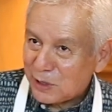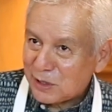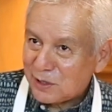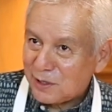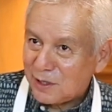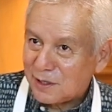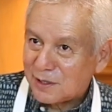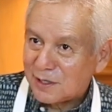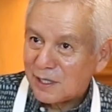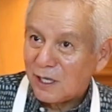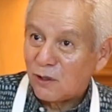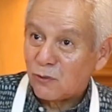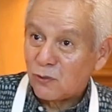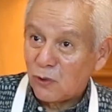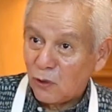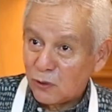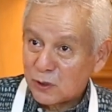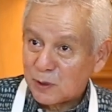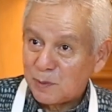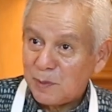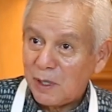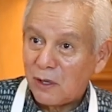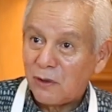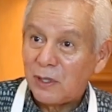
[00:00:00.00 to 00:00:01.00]
which is
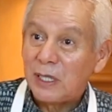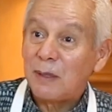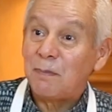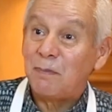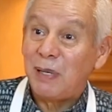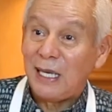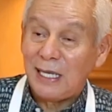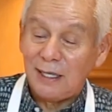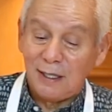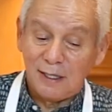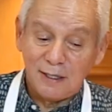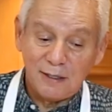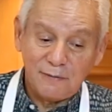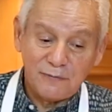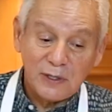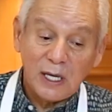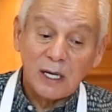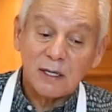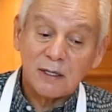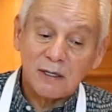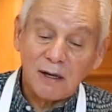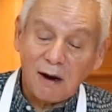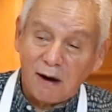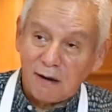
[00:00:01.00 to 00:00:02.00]
rosemary, bay leaf,
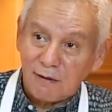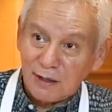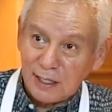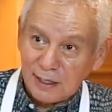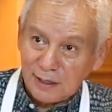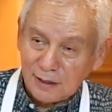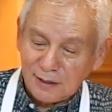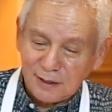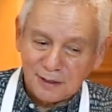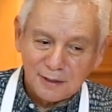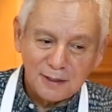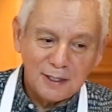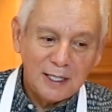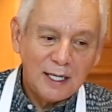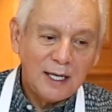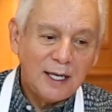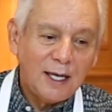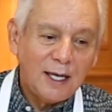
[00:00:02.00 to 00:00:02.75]
garlic,